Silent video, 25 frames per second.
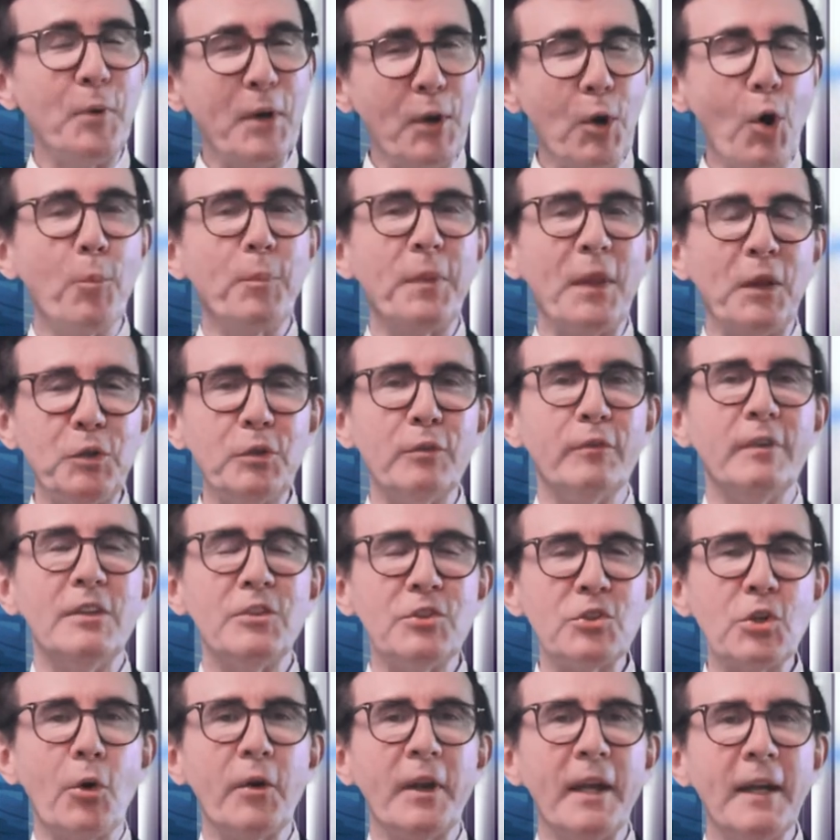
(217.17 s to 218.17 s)
We hope that you've
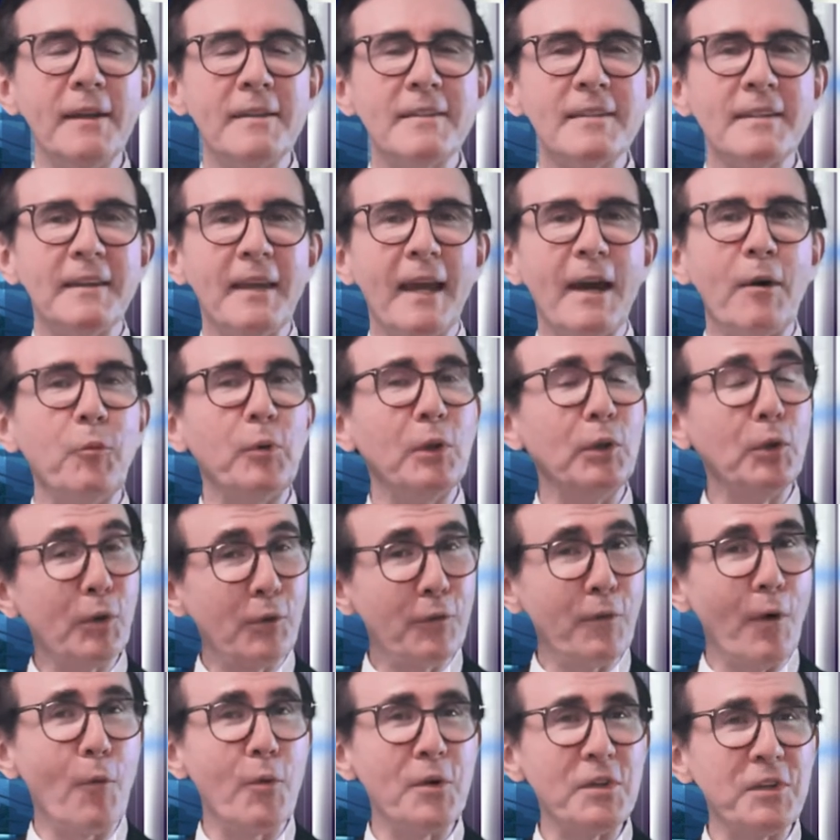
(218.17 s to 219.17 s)
enjoyed it, and we look
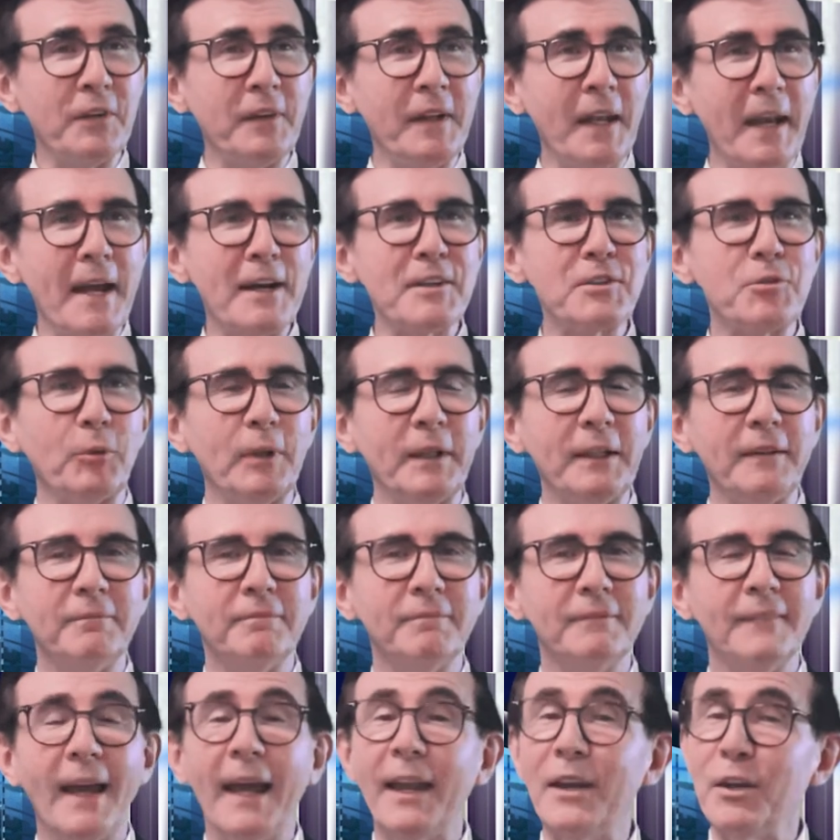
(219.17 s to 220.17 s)
forward to the next one.
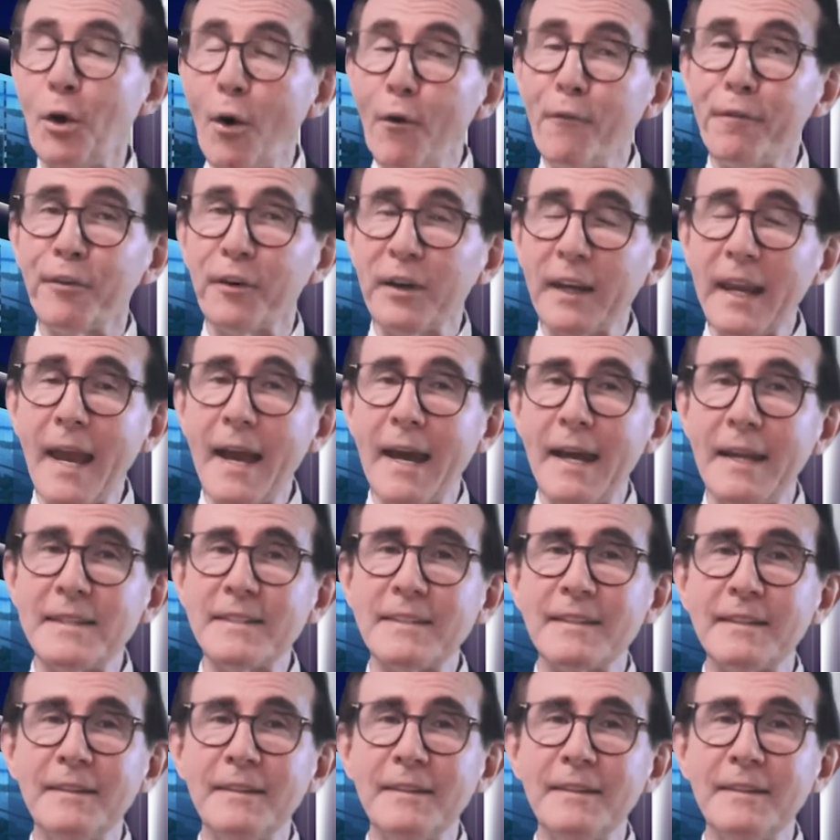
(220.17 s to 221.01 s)
And don't forget,